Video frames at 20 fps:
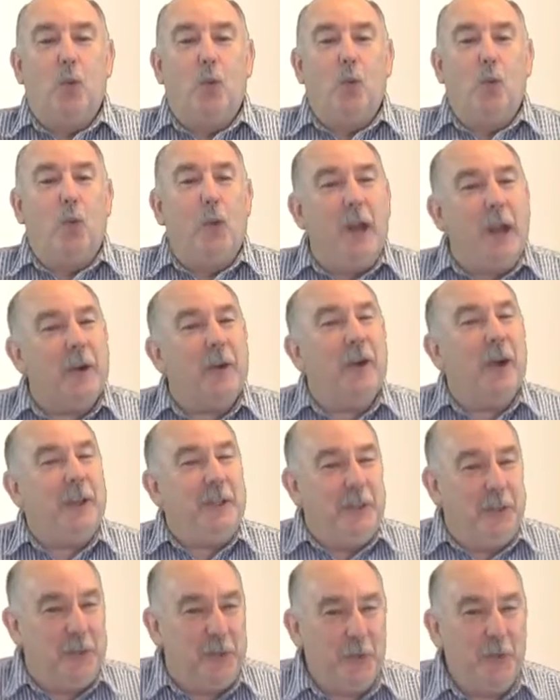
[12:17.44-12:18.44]
Where I
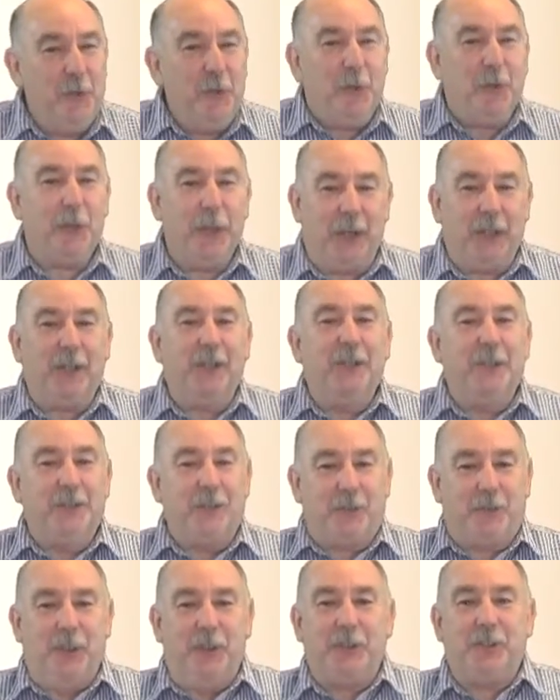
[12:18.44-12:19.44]
do think
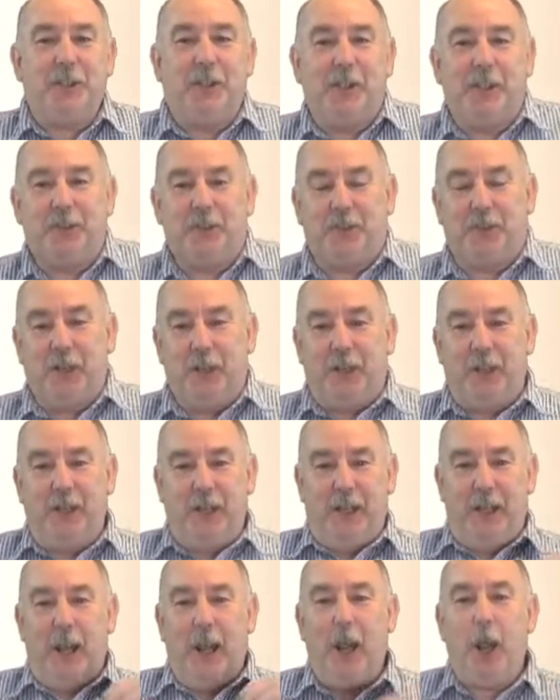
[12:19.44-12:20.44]
stretching and
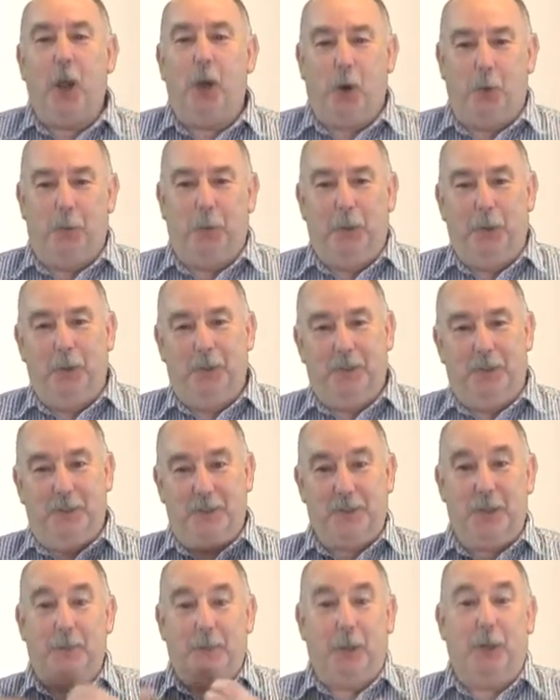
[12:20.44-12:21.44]
strengthening help in
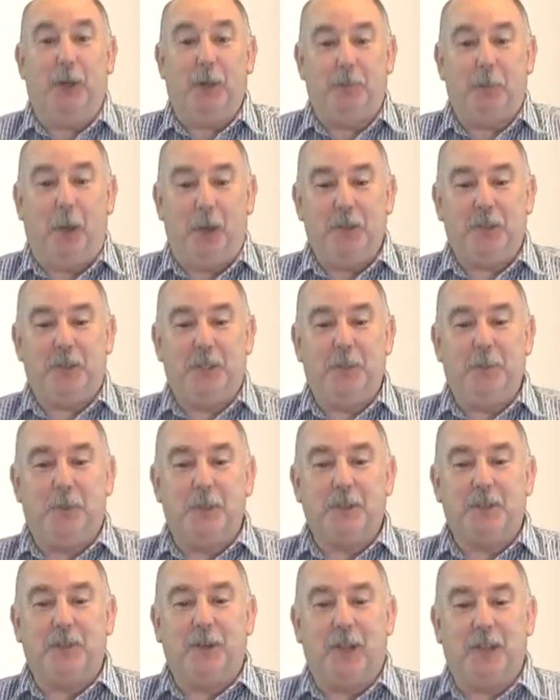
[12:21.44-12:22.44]
something like post-tib
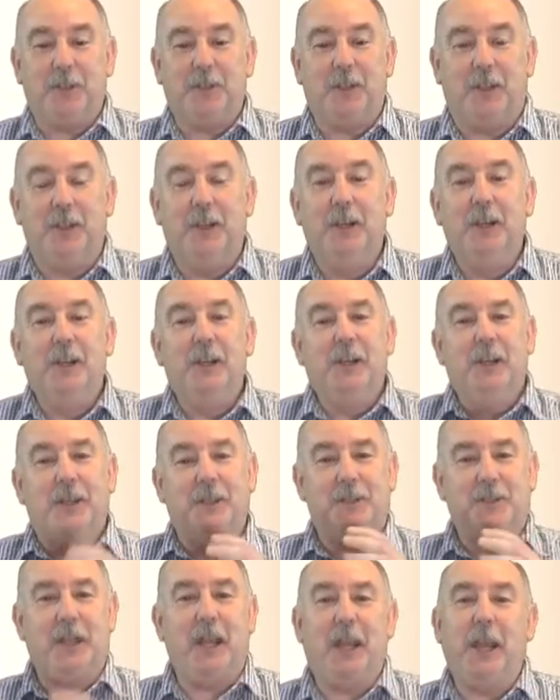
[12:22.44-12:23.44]
dysfunction
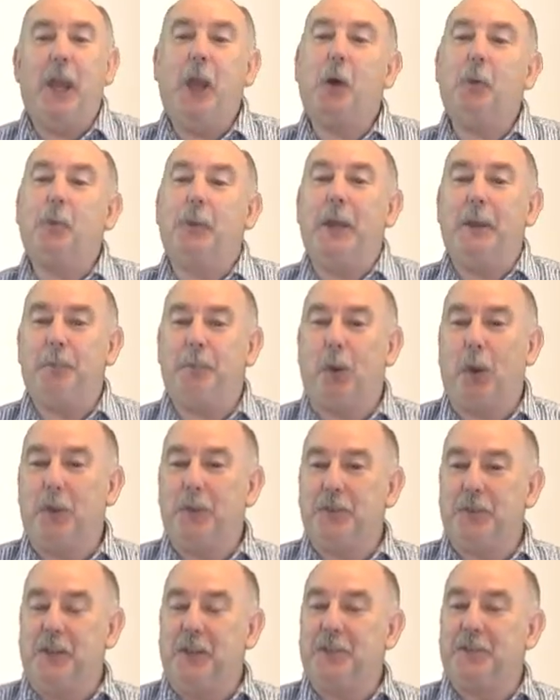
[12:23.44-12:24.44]
is they help that
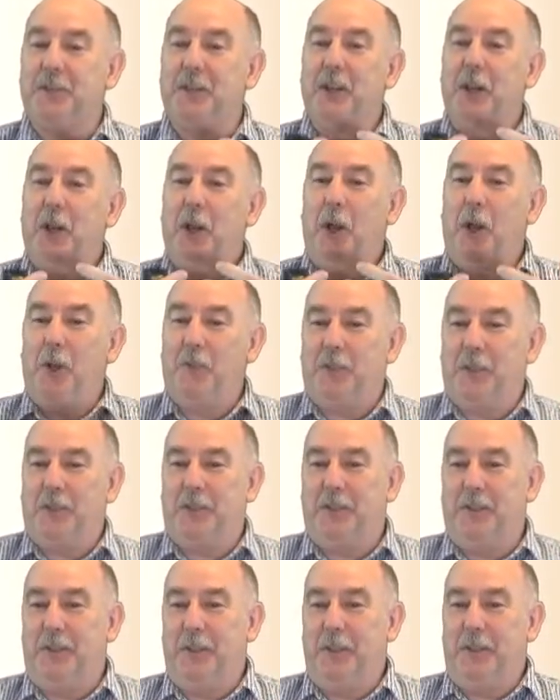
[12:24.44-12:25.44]
process of
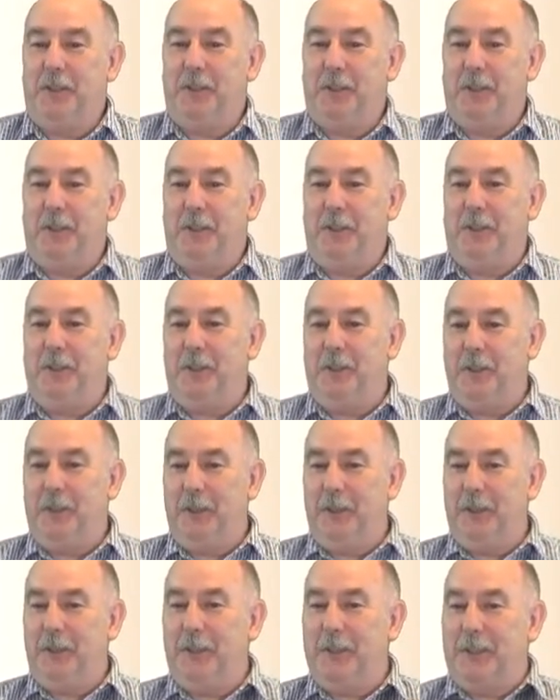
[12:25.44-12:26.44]

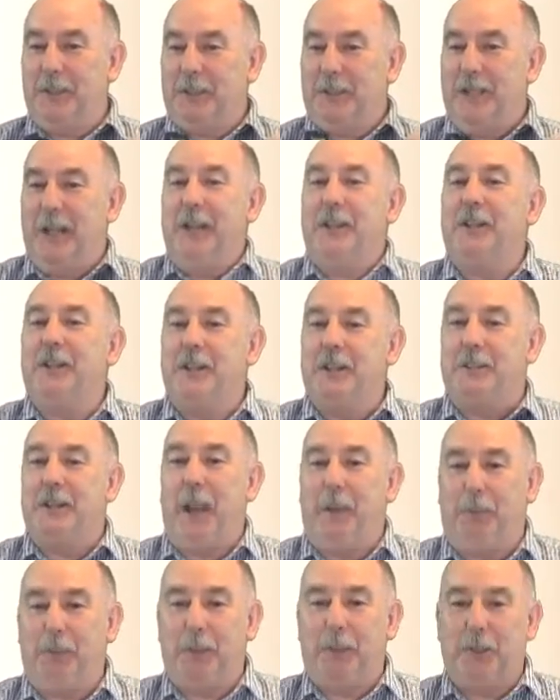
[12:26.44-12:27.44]
the tendon
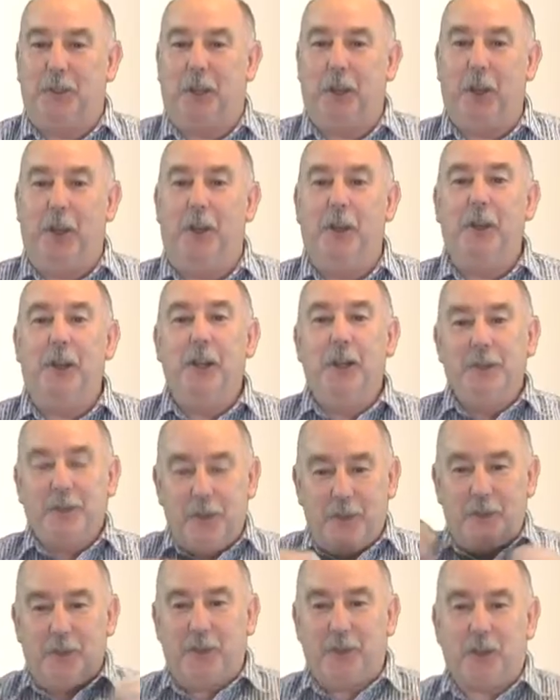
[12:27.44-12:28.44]
adapting to the load.
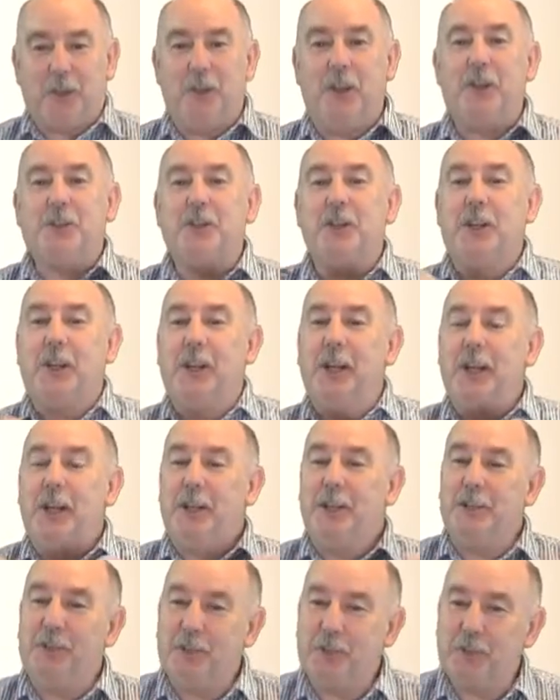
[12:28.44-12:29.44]
So the stretching
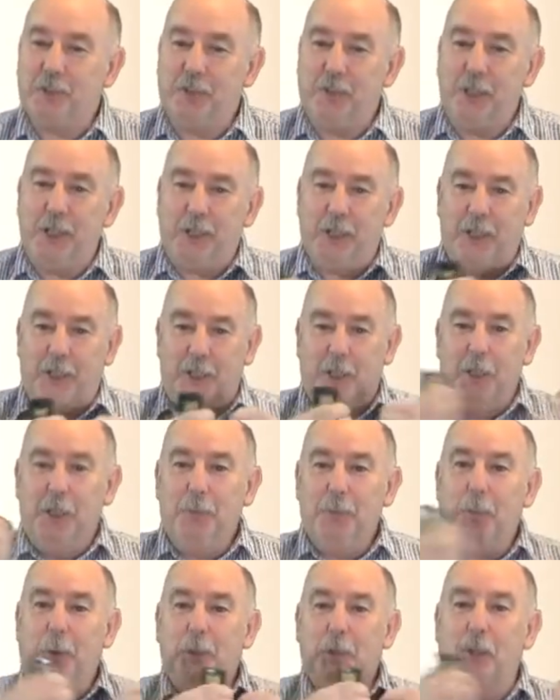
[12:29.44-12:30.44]
and strengthening
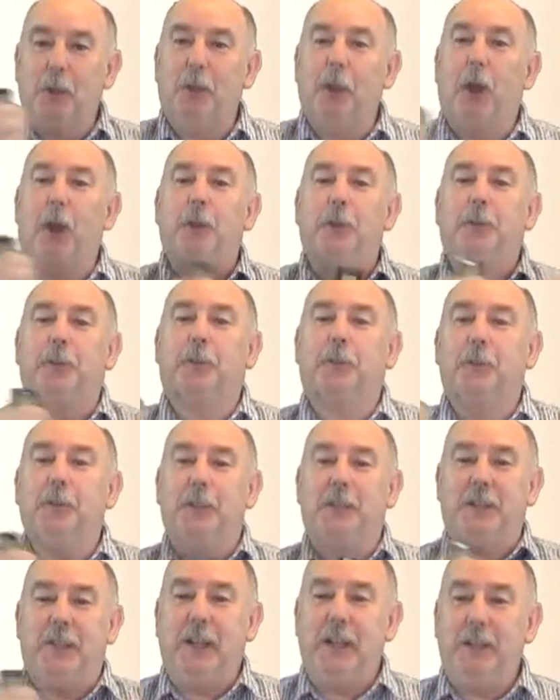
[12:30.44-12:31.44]
put a load through
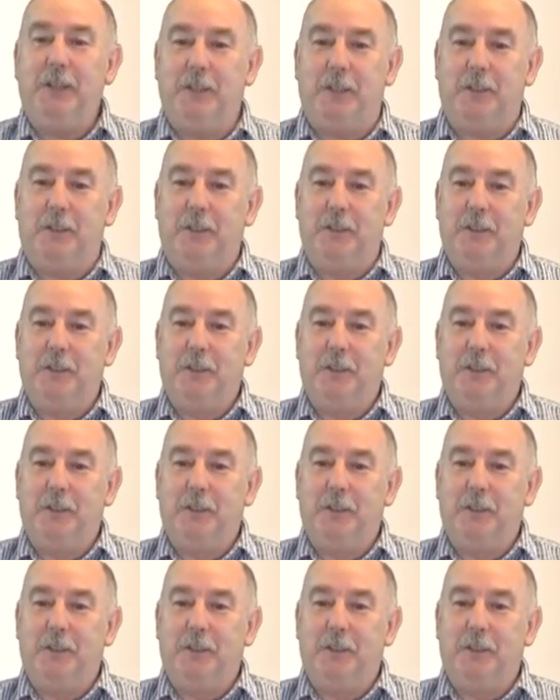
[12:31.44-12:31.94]
the tendon